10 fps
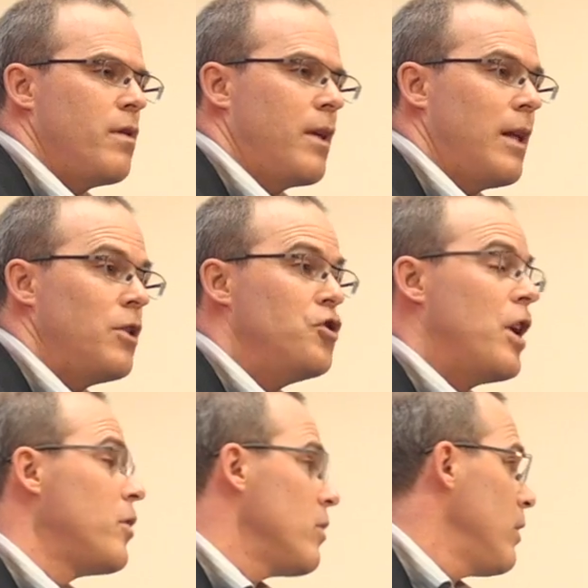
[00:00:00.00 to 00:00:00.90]
think in
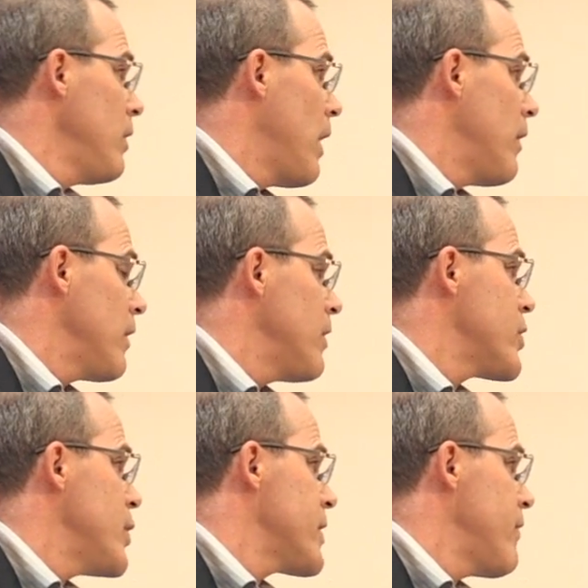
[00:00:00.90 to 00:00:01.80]
general are a good
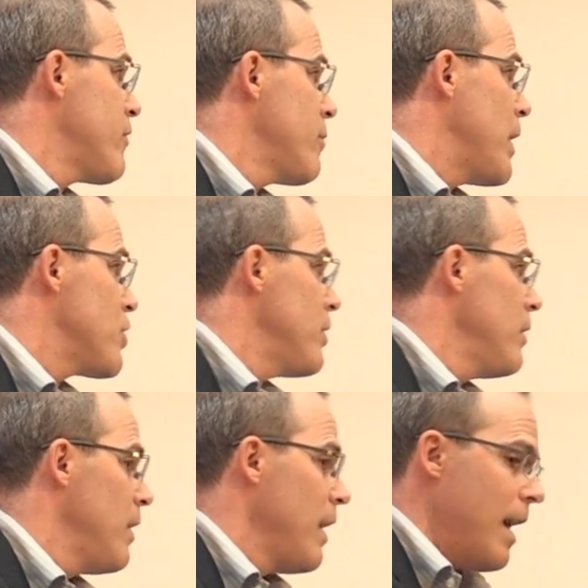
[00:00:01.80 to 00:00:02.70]
source of information
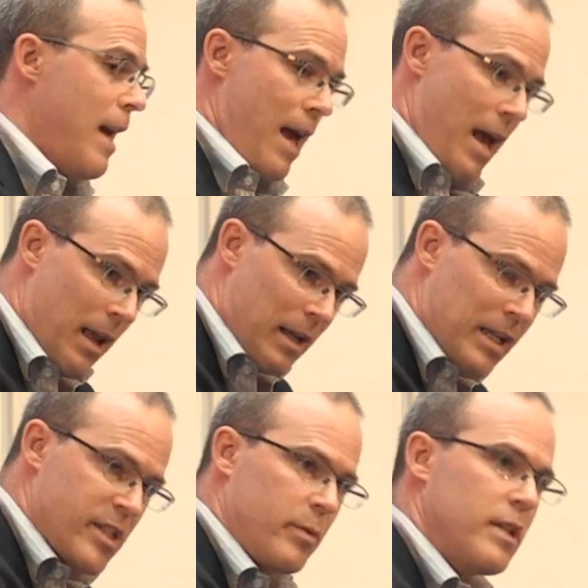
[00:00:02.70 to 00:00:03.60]
and
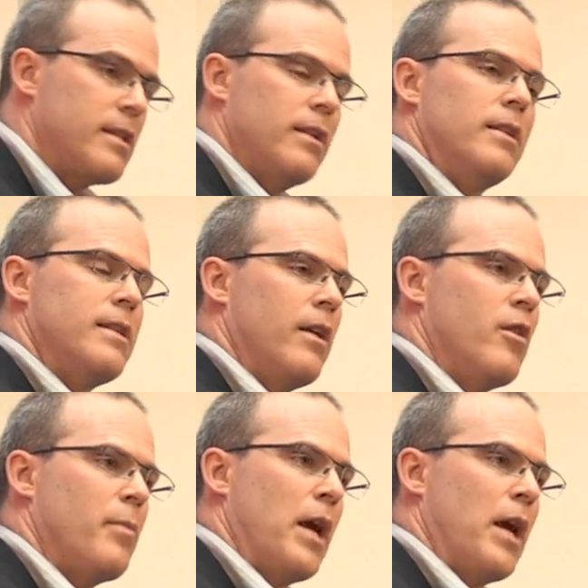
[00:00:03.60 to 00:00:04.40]
explicitly tell your